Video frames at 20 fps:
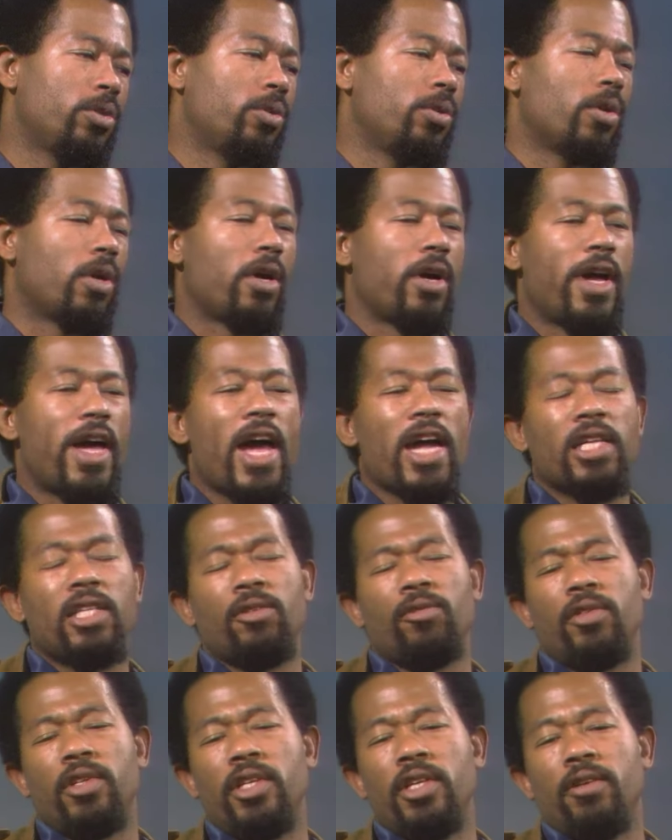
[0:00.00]
who are
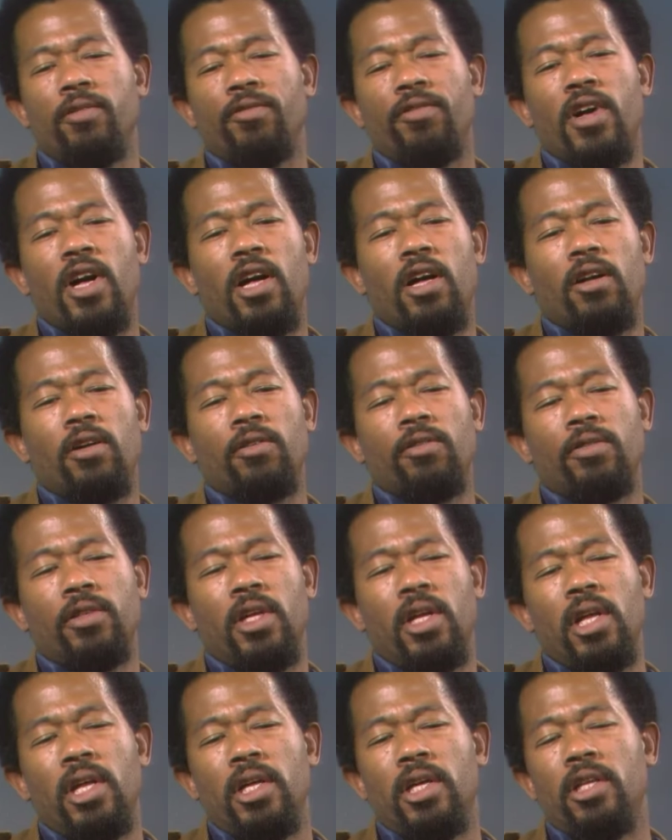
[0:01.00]
actively involved
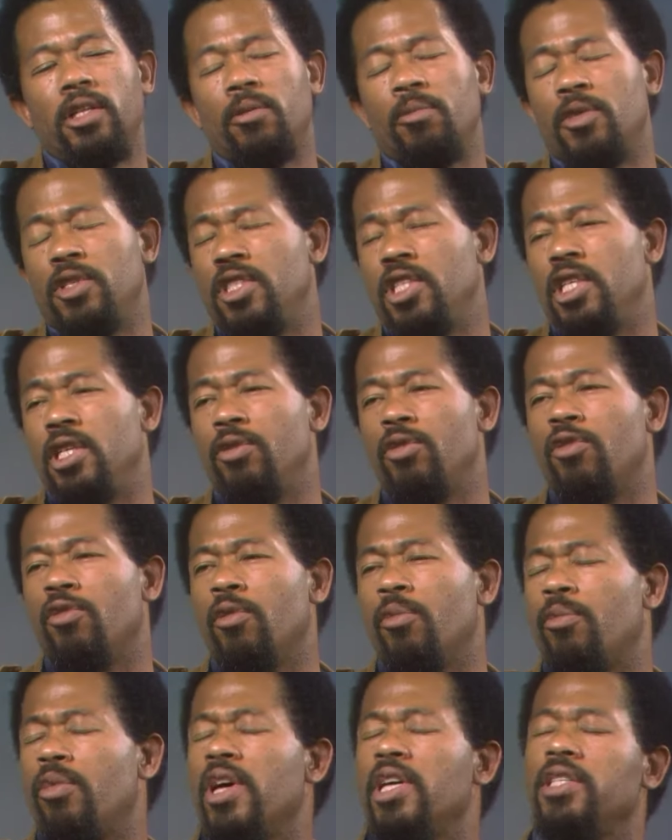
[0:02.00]
in the machinery
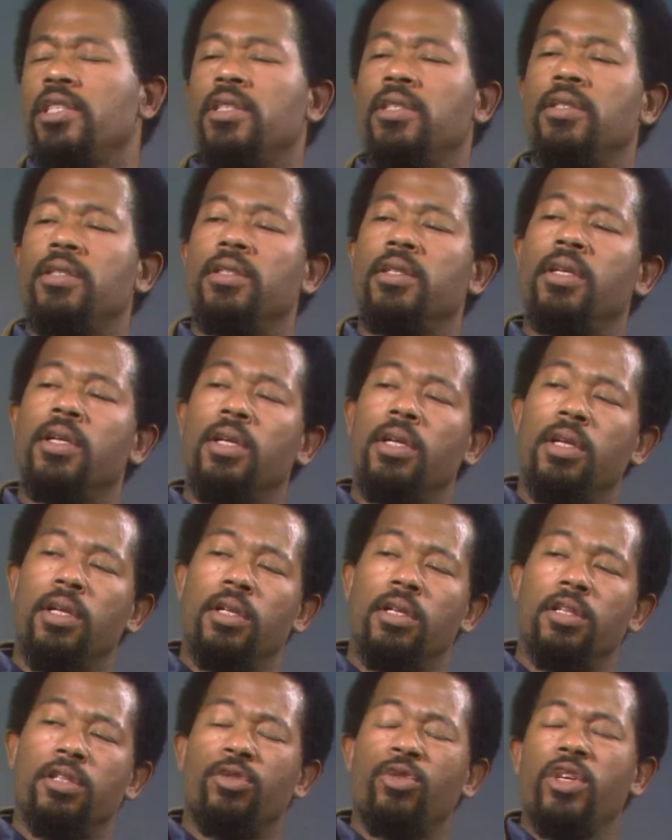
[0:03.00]
of oppression.
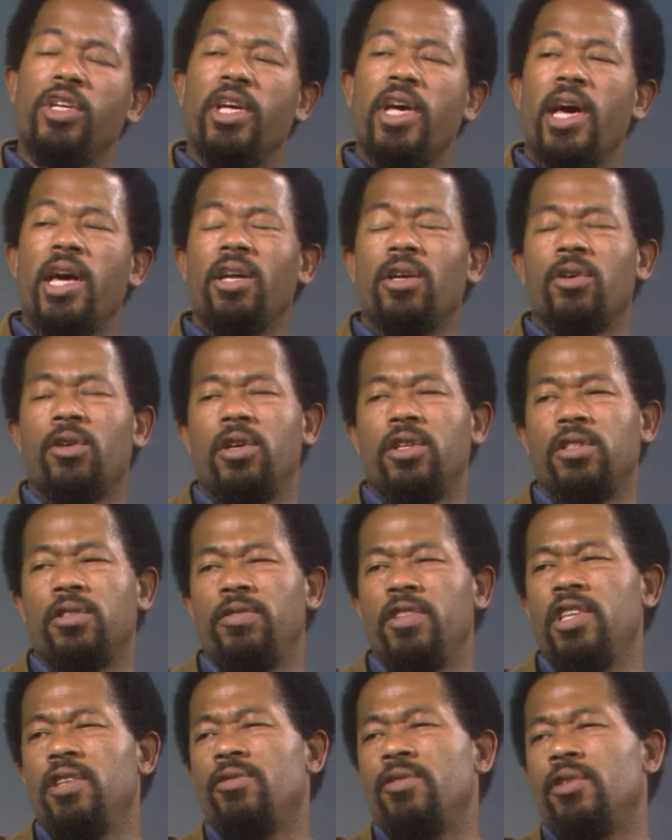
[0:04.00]
Three categories
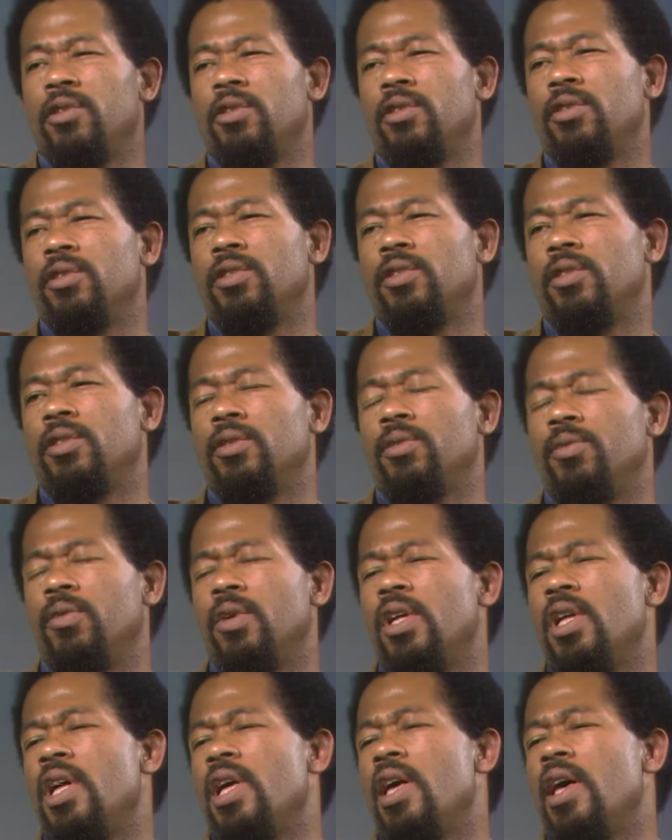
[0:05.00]
of evil:
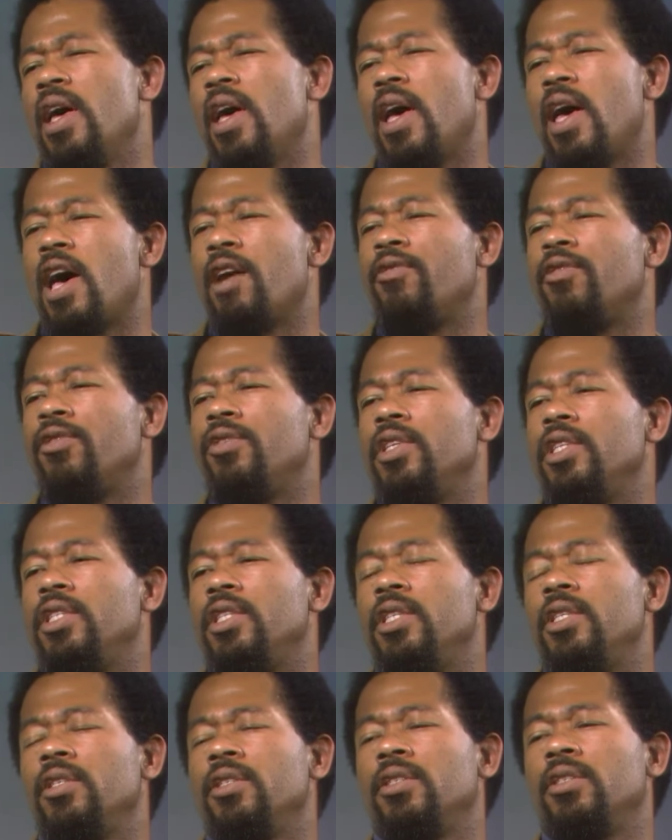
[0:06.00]

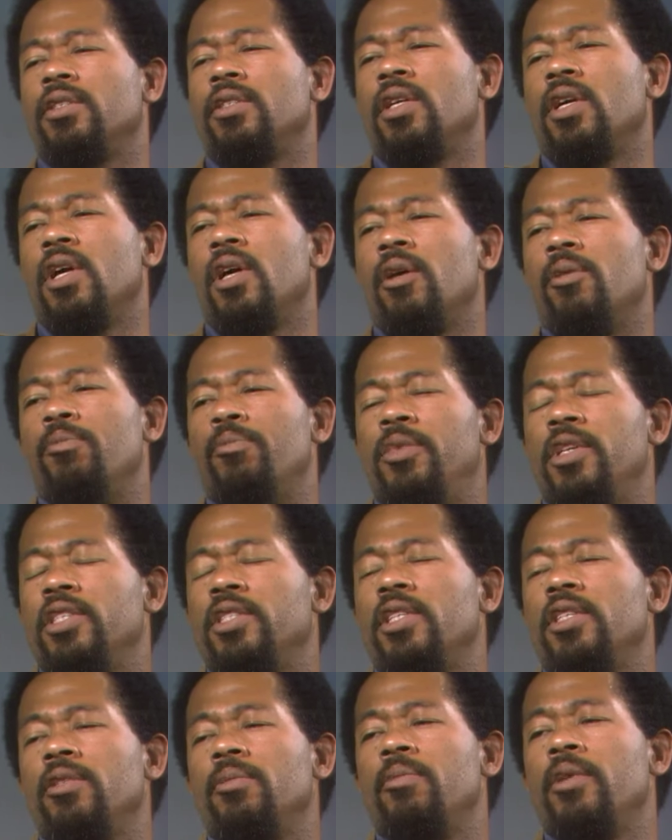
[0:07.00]
avaricious
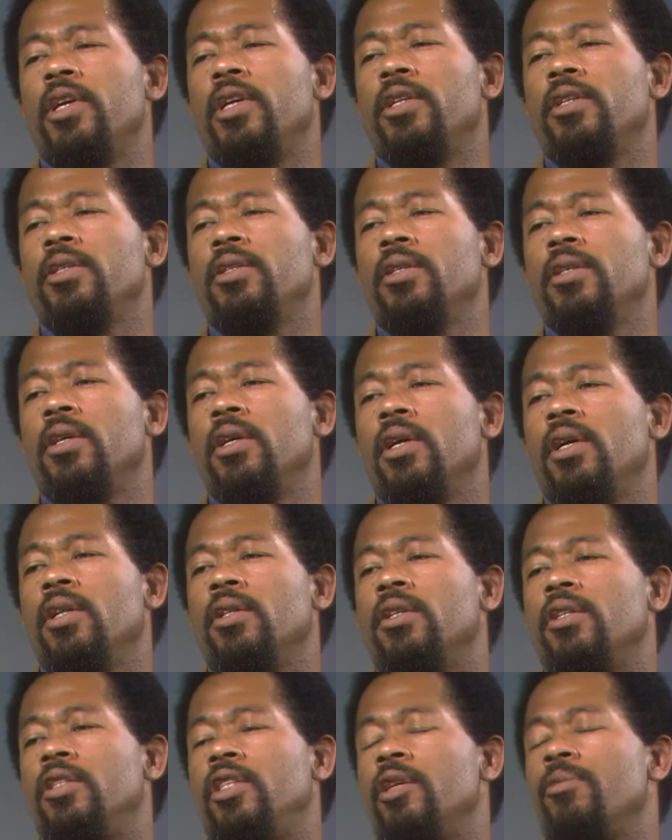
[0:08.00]
businessmen,
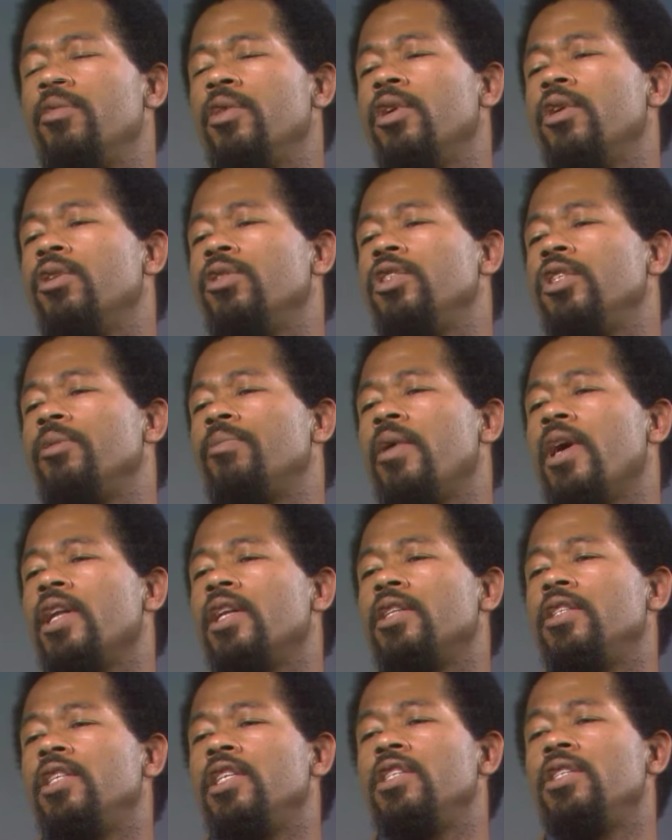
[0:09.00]
demagogic
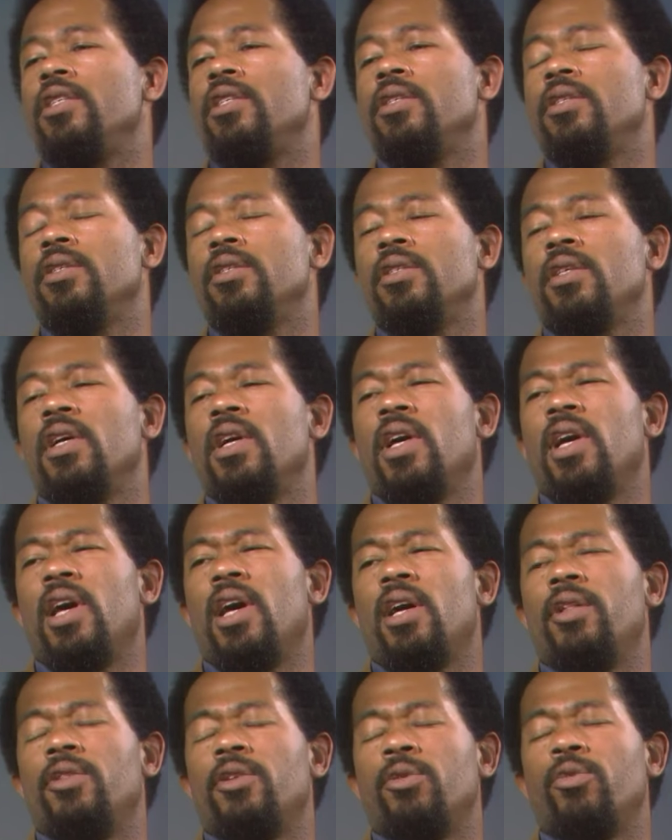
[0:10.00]
politicians,
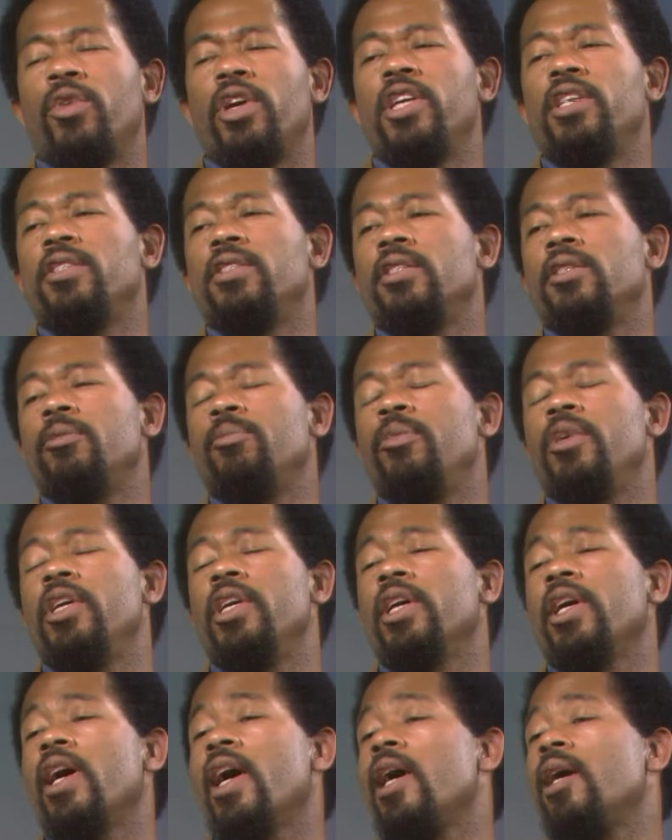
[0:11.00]
and the racist
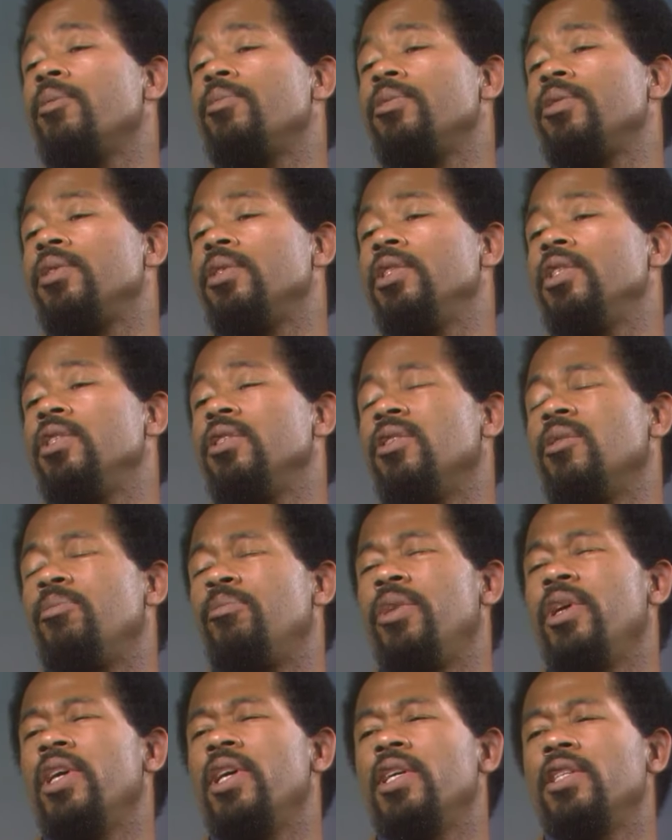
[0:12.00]
pig cops. These are the
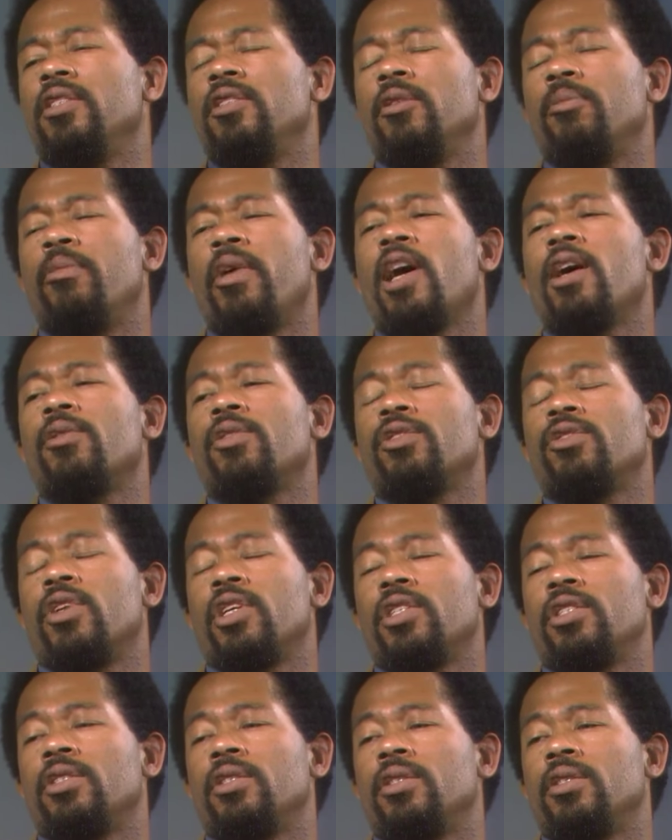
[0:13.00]
pigs of the power
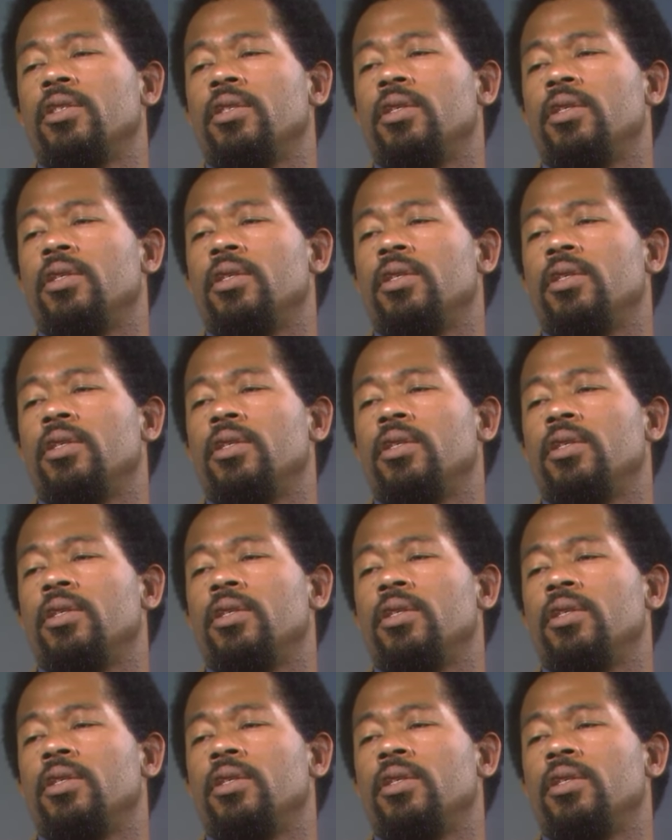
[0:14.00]
structure.